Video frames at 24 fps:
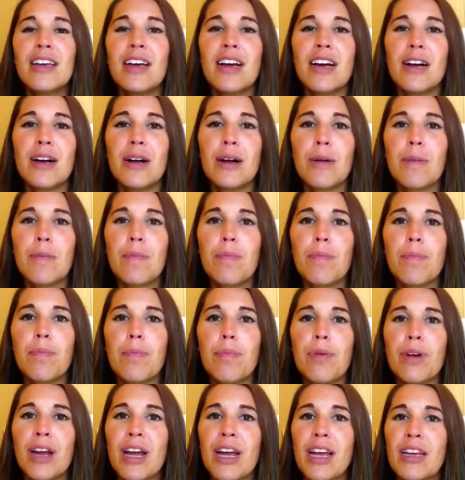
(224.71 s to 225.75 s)
um,
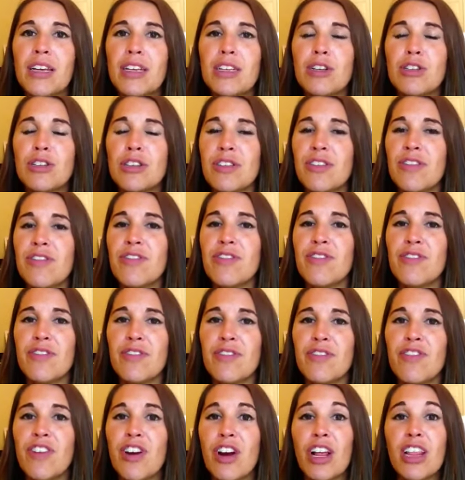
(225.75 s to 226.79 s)
but I use it
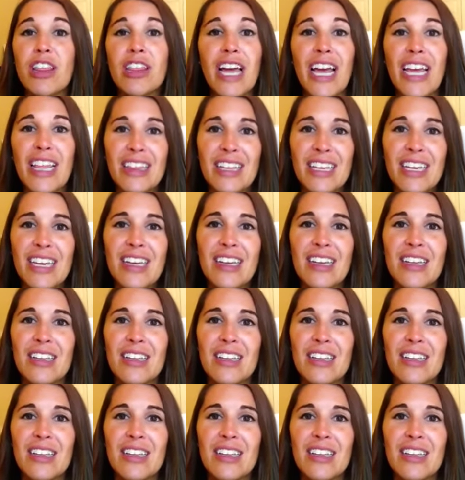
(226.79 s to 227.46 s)
very lightly.